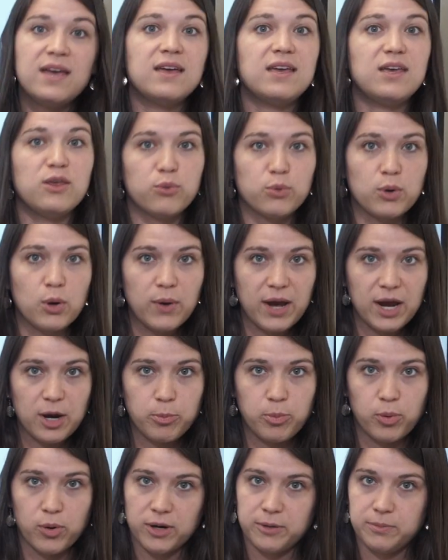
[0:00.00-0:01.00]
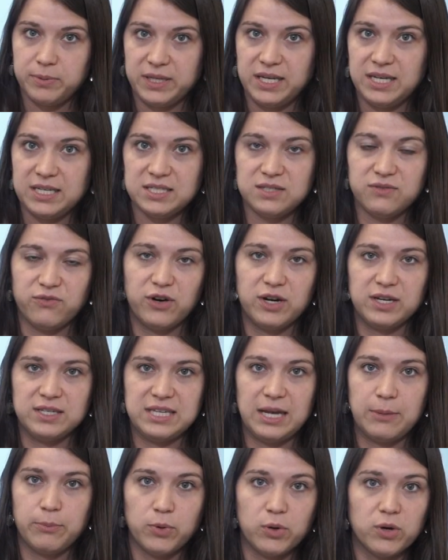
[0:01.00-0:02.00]
Heathrow Airport, please, for
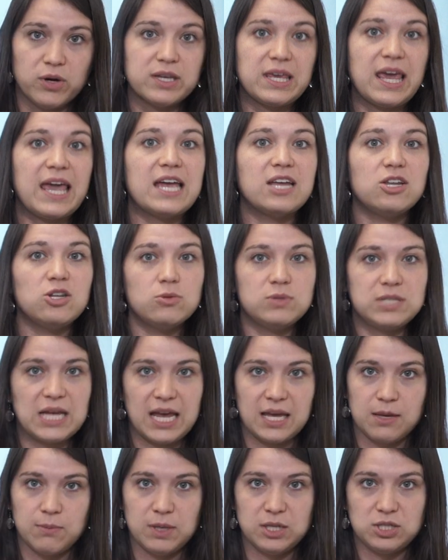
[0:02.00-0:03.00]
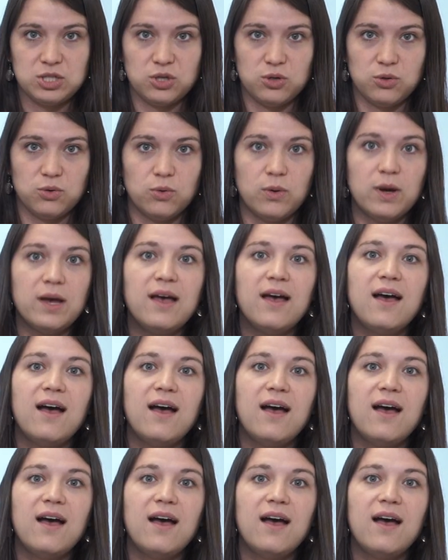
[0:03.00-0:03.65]
example, or can you take me to